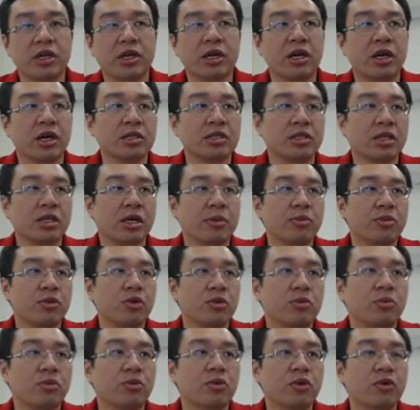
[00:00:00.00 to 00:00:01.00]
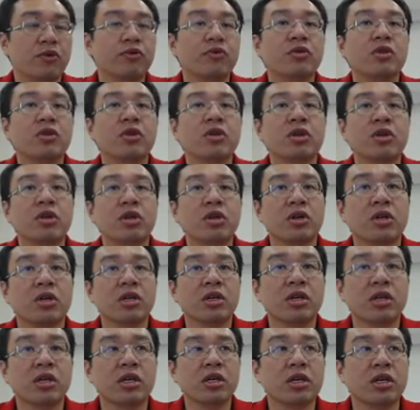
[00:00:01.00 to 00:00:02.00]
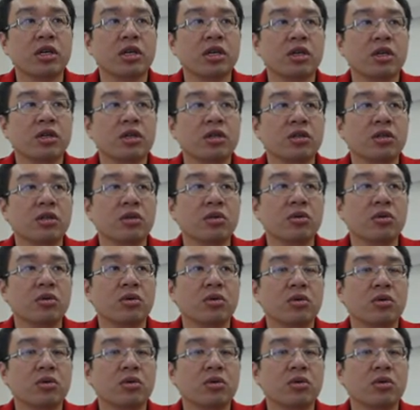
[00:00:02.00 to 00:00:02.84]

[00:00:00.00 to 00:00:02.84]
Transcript: except to move king to